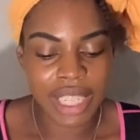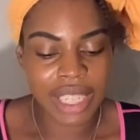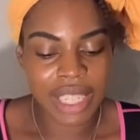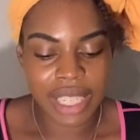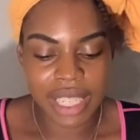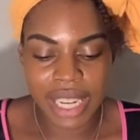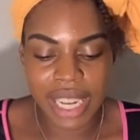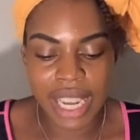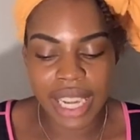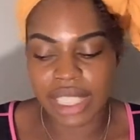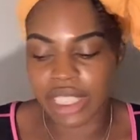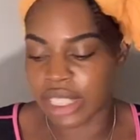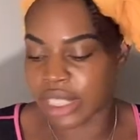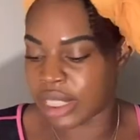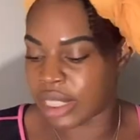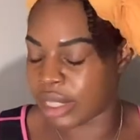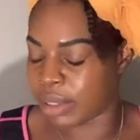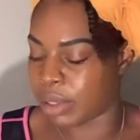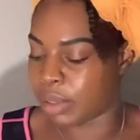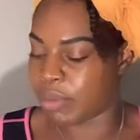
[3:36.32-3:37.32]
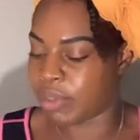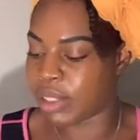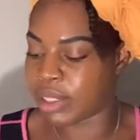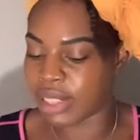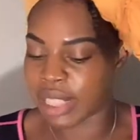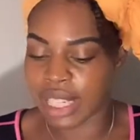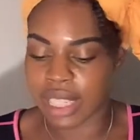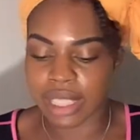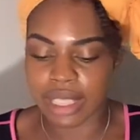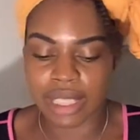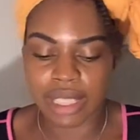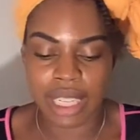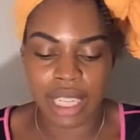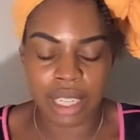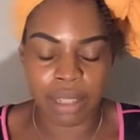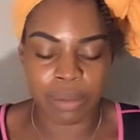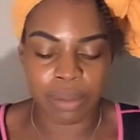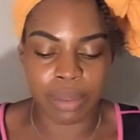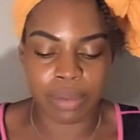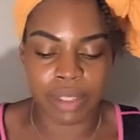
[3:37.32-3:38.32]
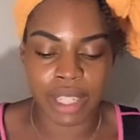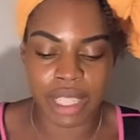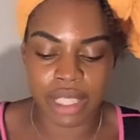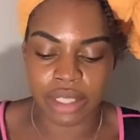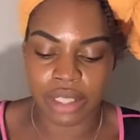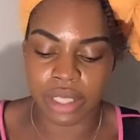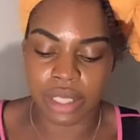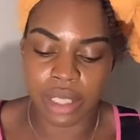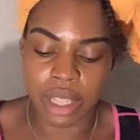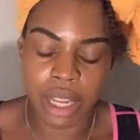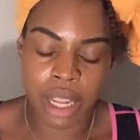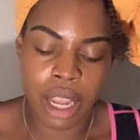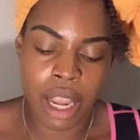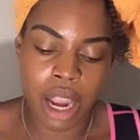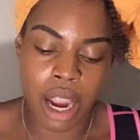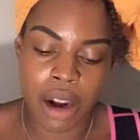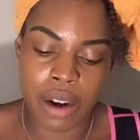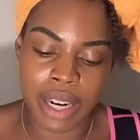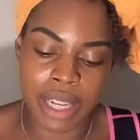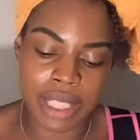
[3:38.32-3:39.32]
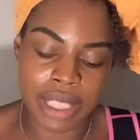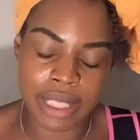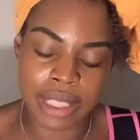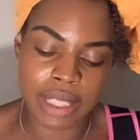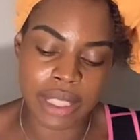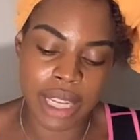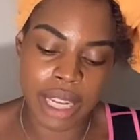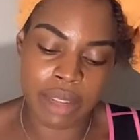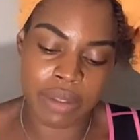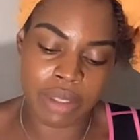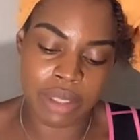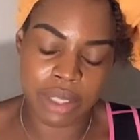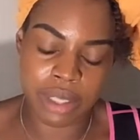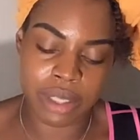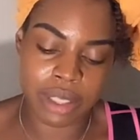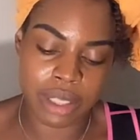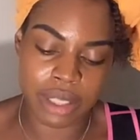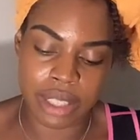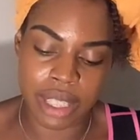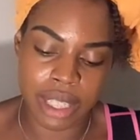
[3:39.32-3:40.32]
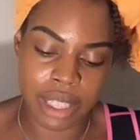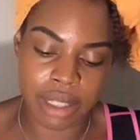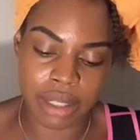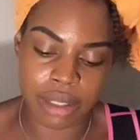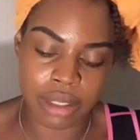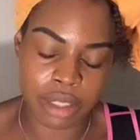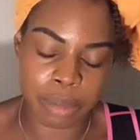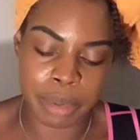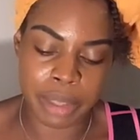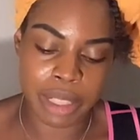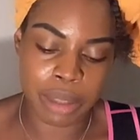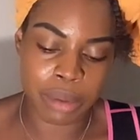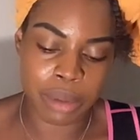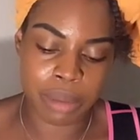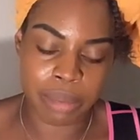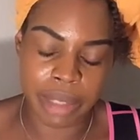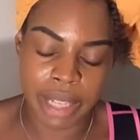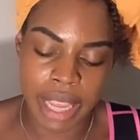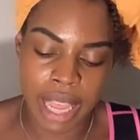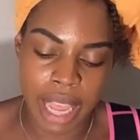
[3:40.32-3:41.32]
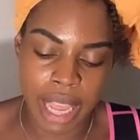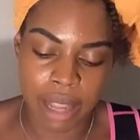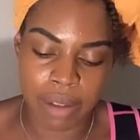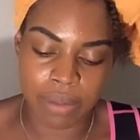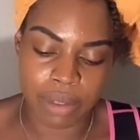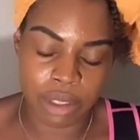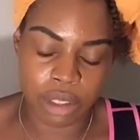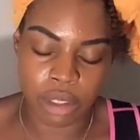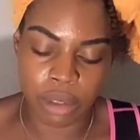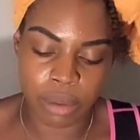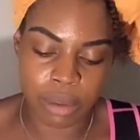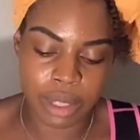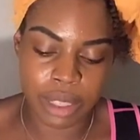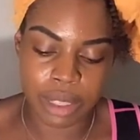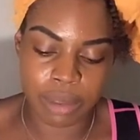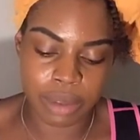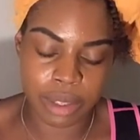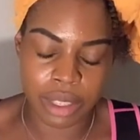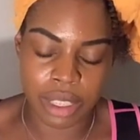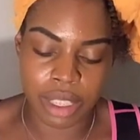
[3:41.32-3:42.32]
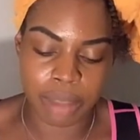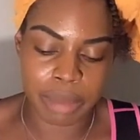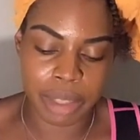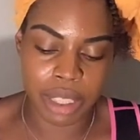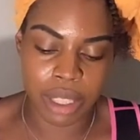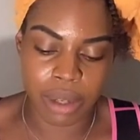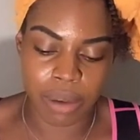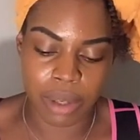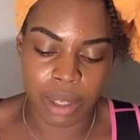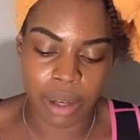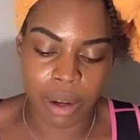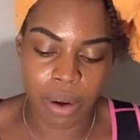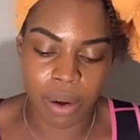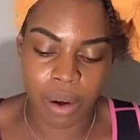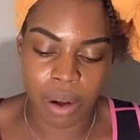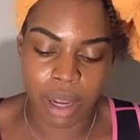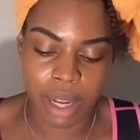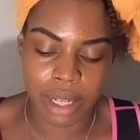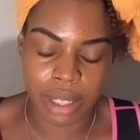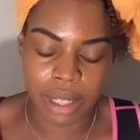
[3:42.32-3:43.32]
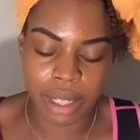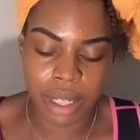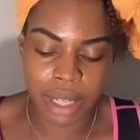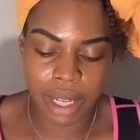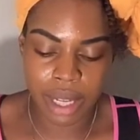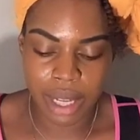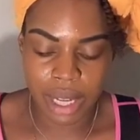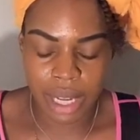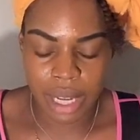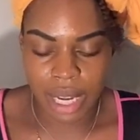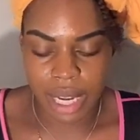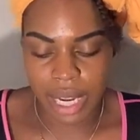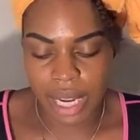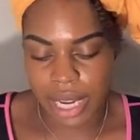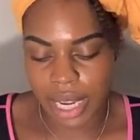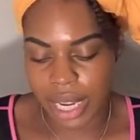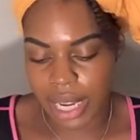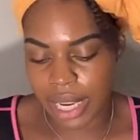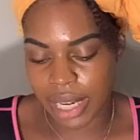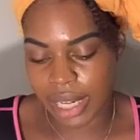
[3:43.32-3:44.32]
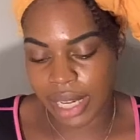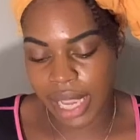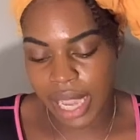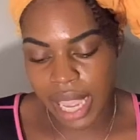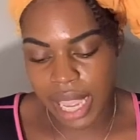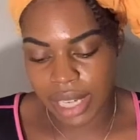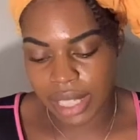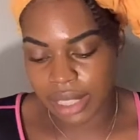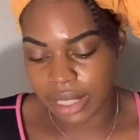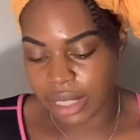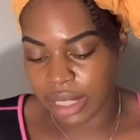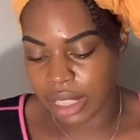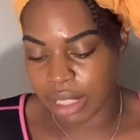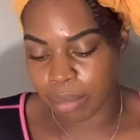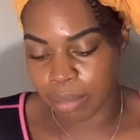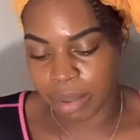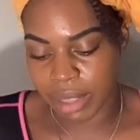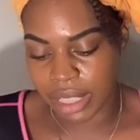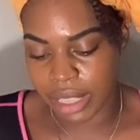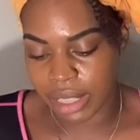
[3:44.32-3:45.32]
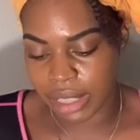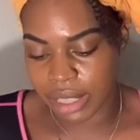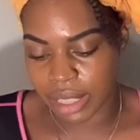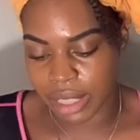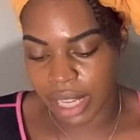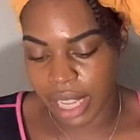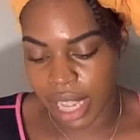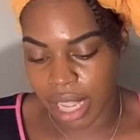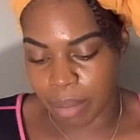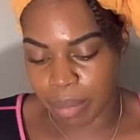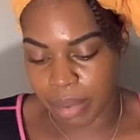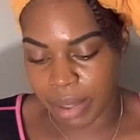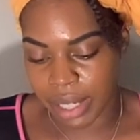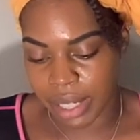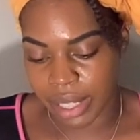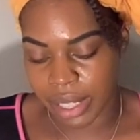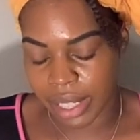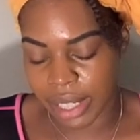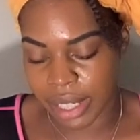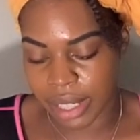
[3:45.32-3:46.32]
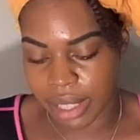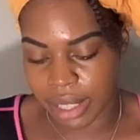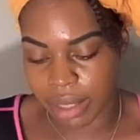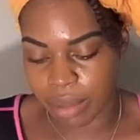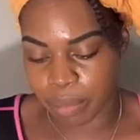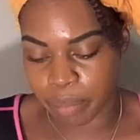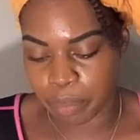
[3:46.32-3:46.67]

Yeah, it feels like a state of reflection. All right, let's dive into the tarot. Spirit, what do we have for Taurus? What's going to be going on? And yeah, there's a completion happening here.